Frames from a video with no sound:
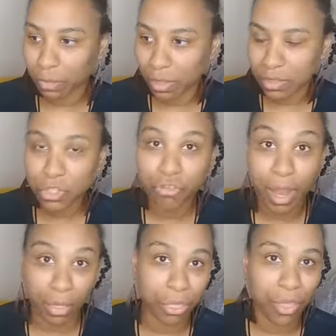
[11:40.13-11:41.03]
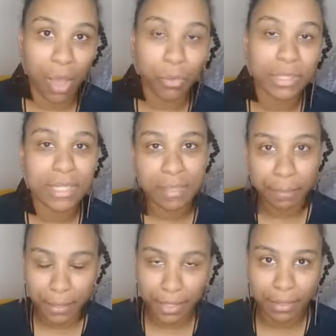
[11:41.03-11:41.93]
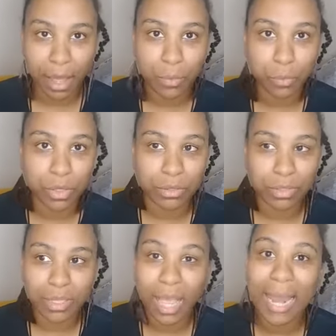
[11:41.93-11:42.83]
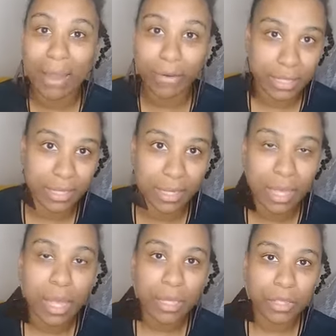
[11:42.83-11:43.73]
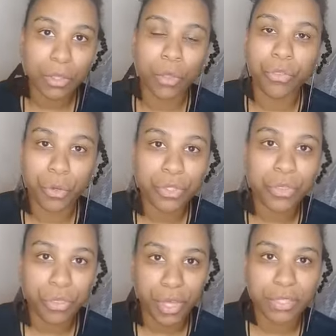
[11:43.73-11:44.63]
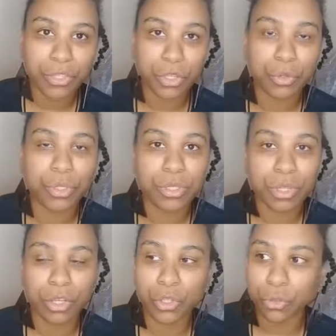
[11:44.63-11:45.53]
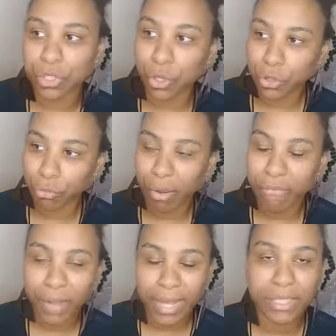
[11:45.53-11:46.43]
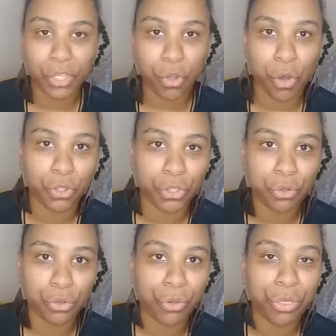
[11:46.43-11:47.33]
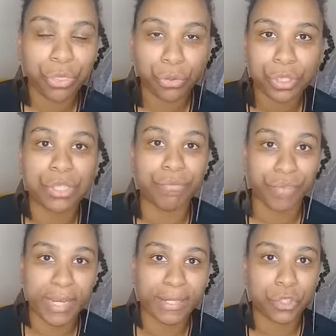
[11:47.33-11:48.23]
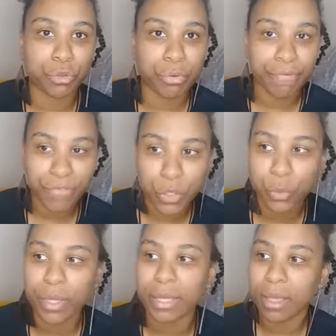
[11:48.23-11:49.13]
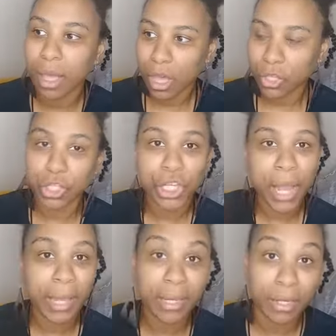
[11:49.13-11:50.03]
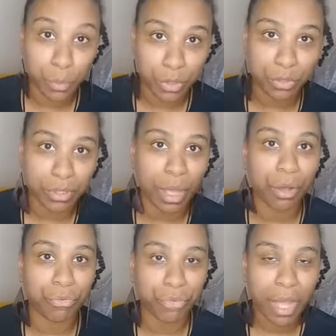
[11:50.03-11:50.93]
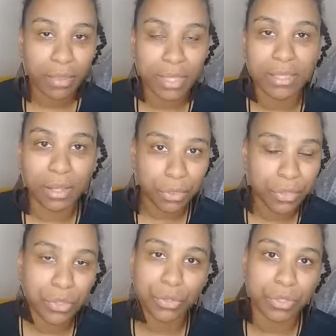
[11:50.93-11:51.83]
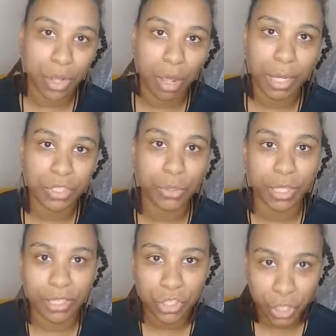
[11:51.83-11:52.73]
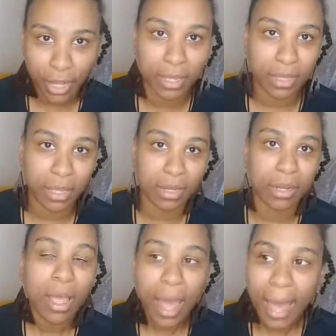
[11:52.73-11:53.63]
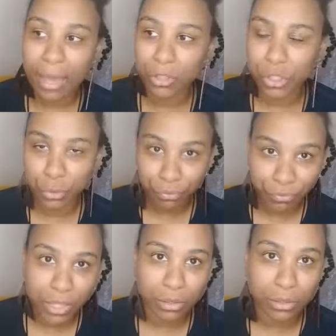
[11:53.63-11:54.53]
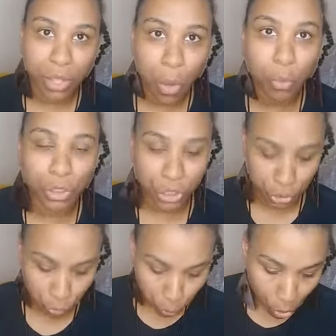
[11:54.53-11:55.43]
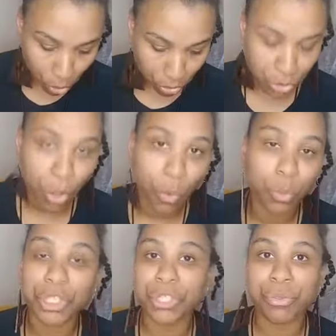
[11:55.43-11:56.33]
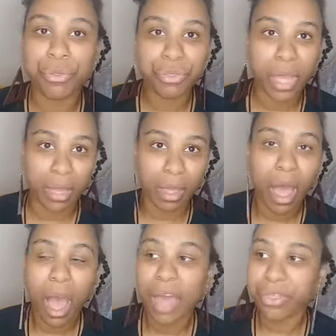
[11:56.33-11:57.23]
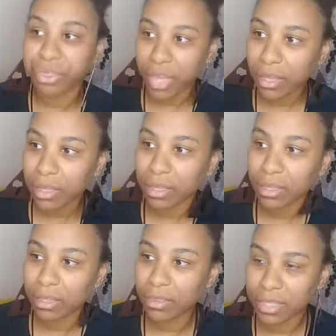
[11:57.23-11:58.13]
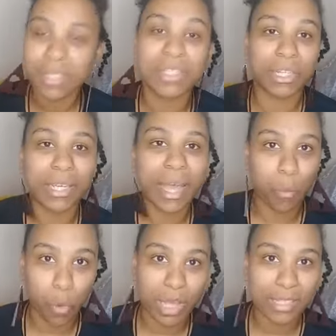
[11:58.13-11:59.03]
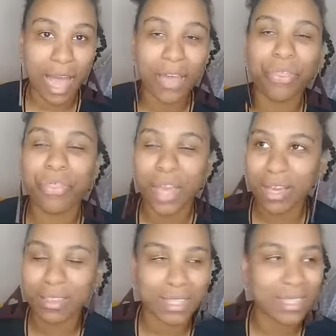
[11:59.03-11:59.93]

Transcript: strength, I want discipline, I want clarity. Those are the things that you can start. So you're reflecting on your thoughts and feelings. You're reviewing, you're checking in with yourself. That's another thing you can start by doing is checking in. How do you feel? What do you want? What do you think? I think this is going to get worse. I think this